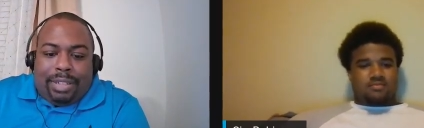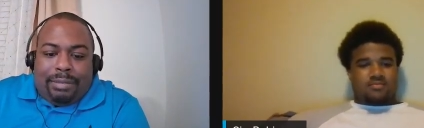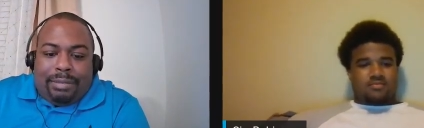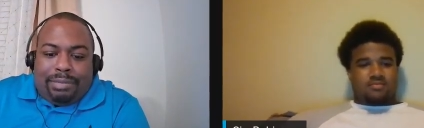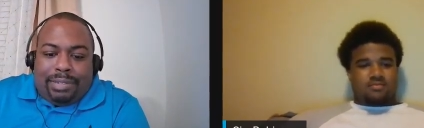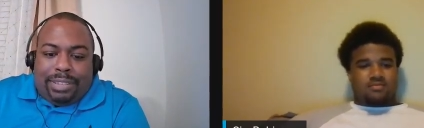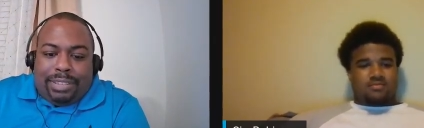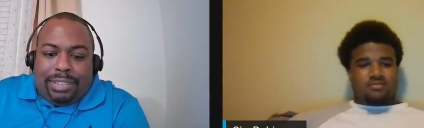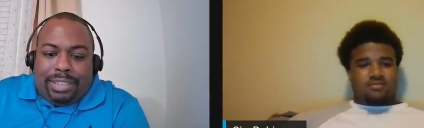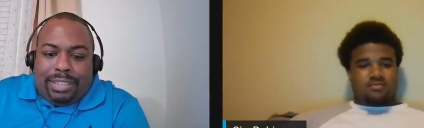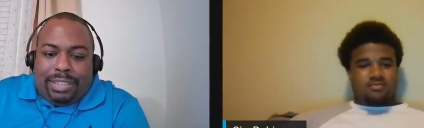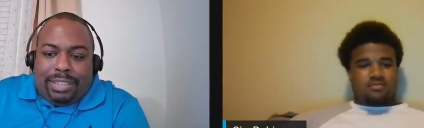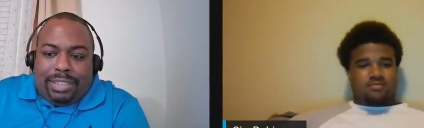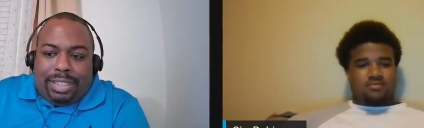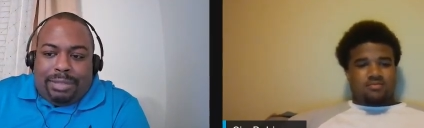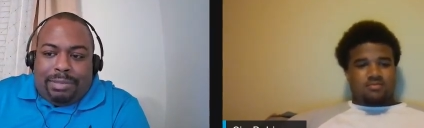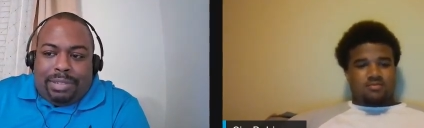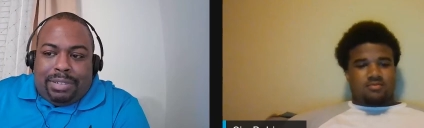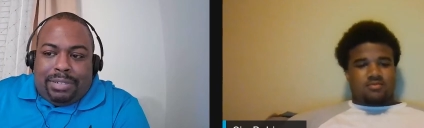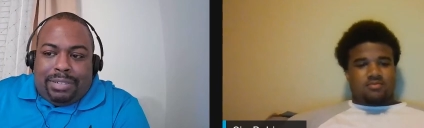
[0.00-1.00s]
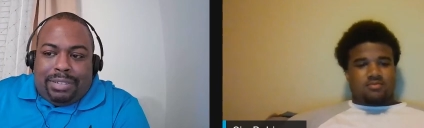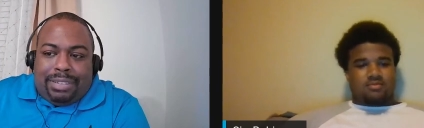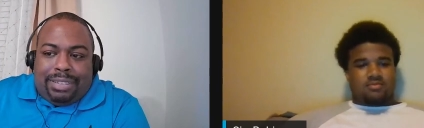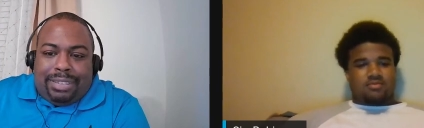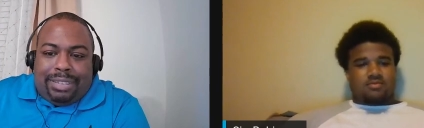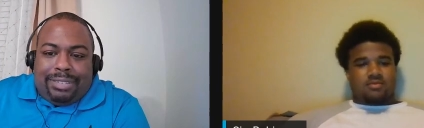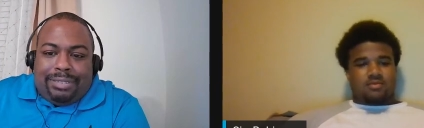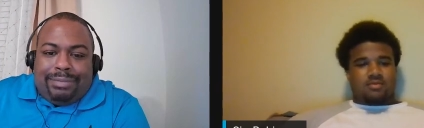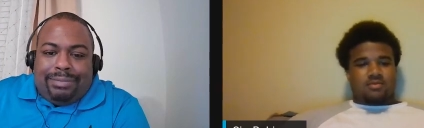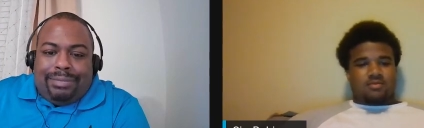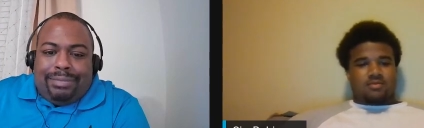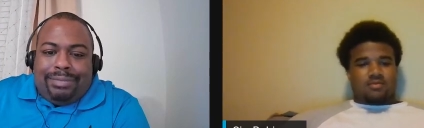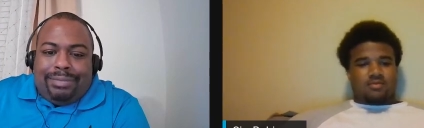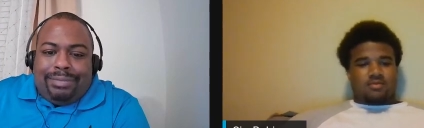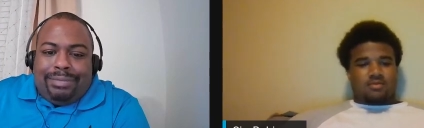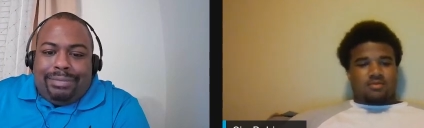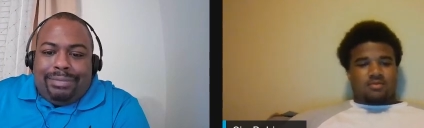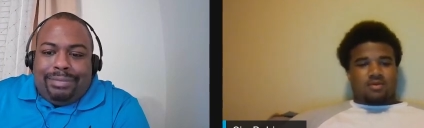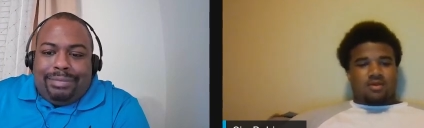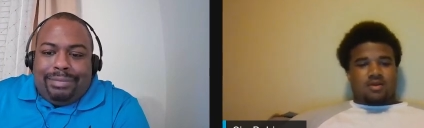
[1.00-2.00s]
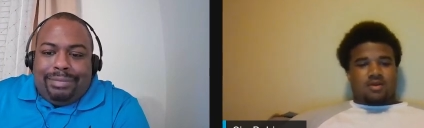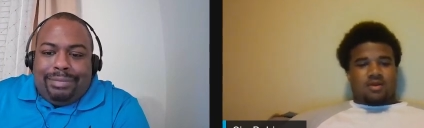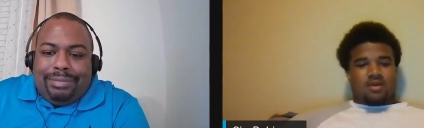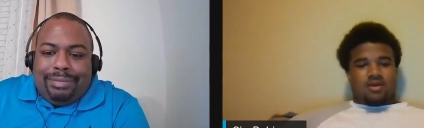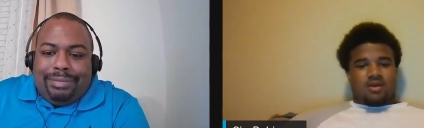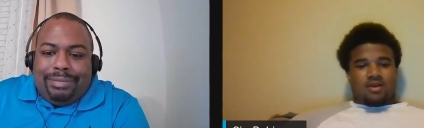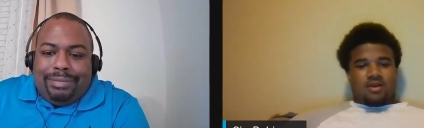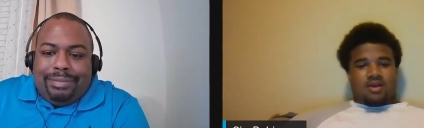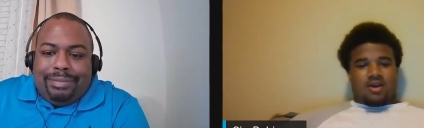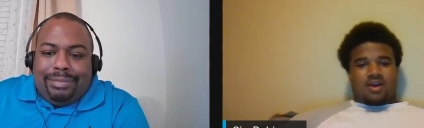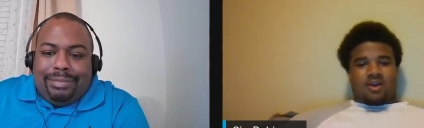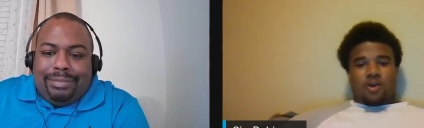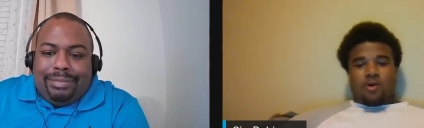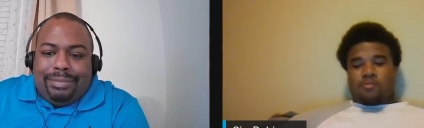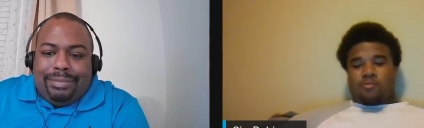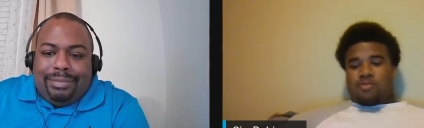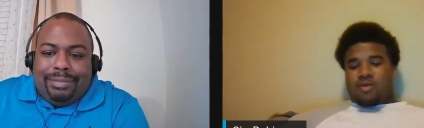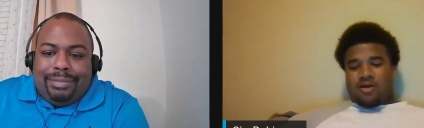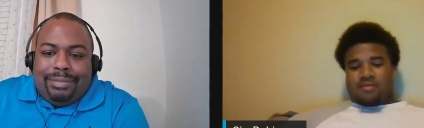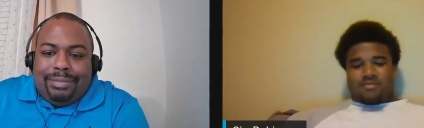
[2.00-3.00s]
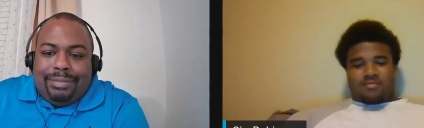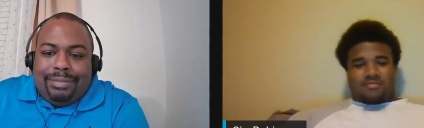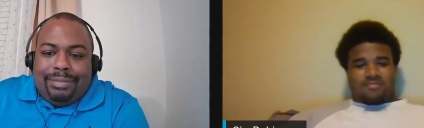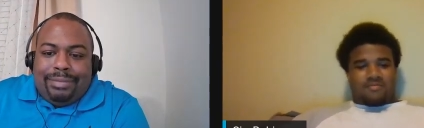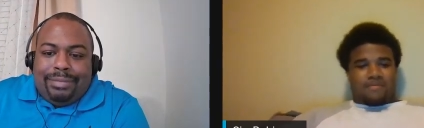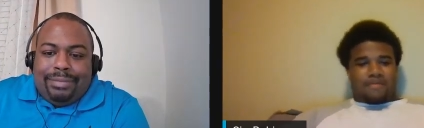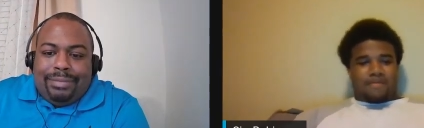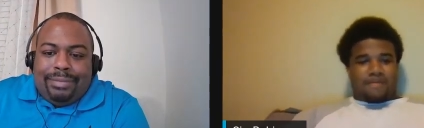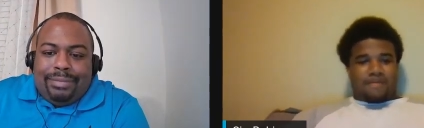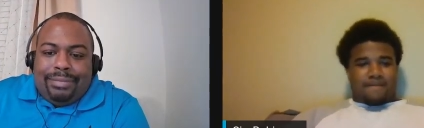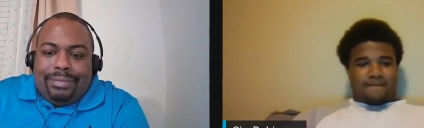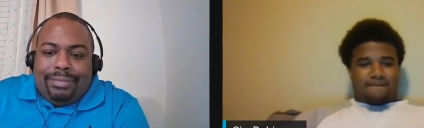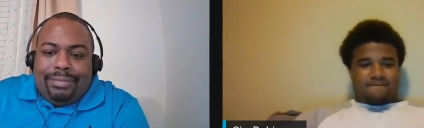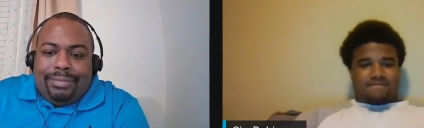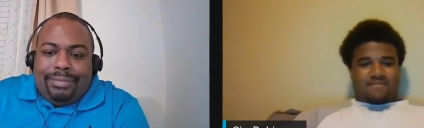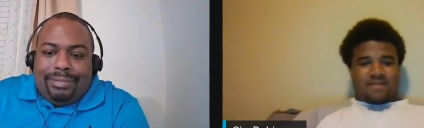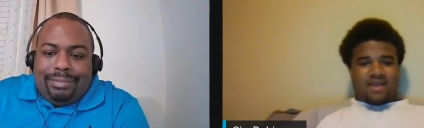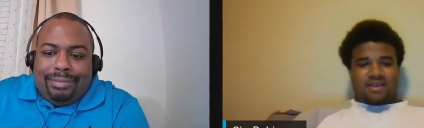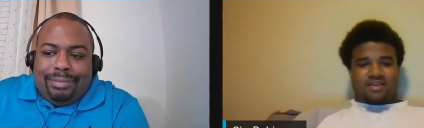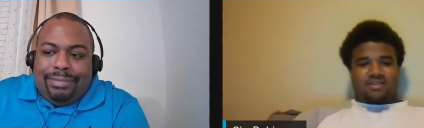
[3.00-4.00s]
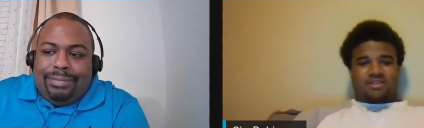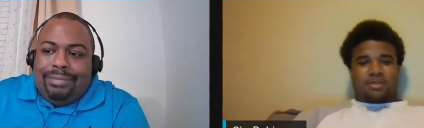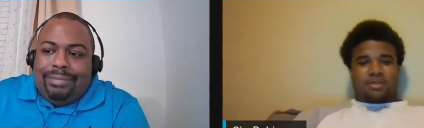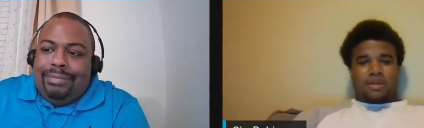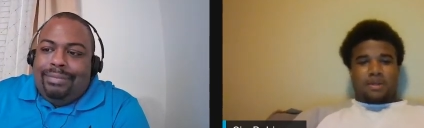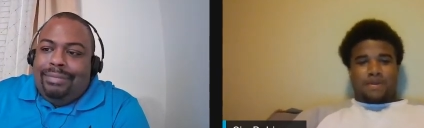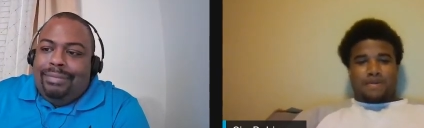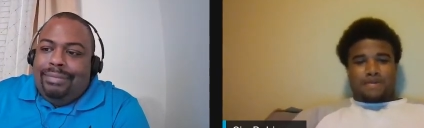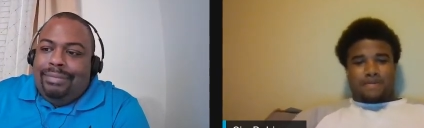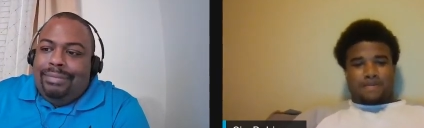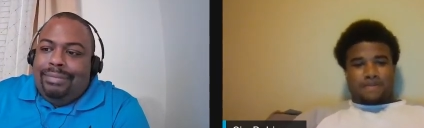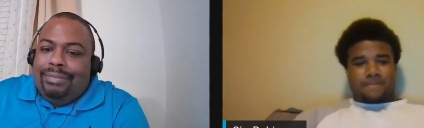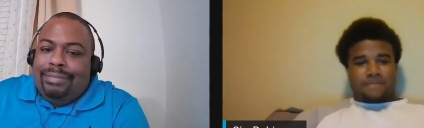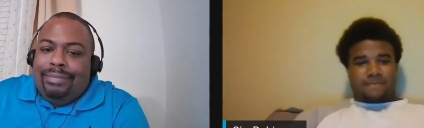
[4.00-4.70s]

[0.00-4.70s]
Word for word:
Speaker 1: All right. Thank you, man. Appreciate you coming on tonight.
Speaker 2: All right, no problem. Thank you too.